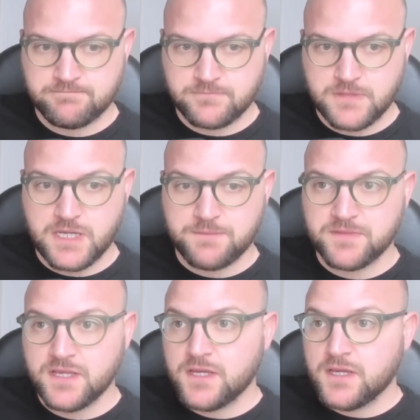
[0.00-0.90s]
Yeah,
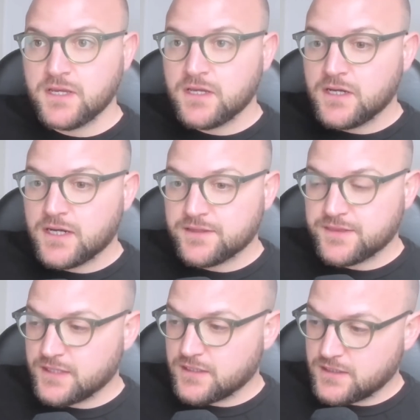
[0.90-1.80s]
I
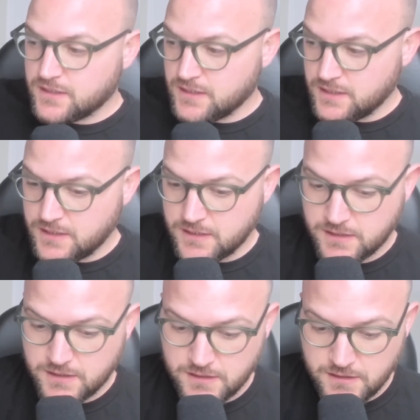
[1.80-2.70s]
think
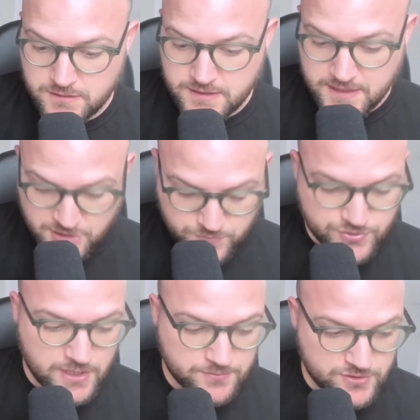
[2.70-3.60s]
that I
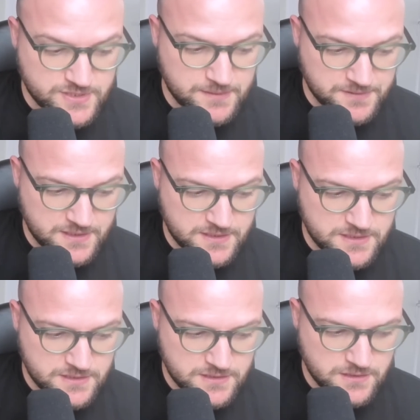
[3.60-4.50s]
subscribe to the same thesis.